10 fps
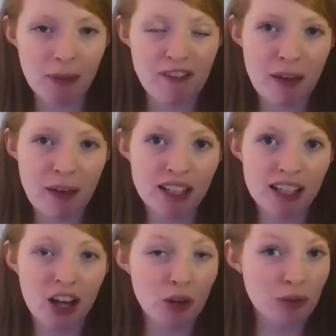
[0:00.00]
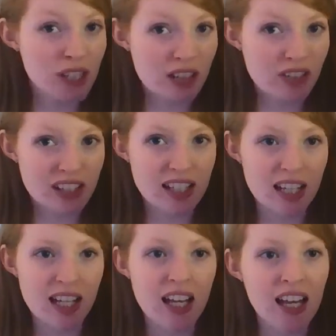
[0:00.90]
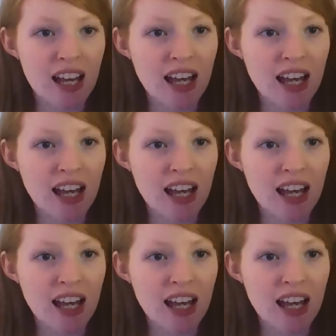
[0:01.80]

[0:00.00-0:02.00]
My family owns DVC,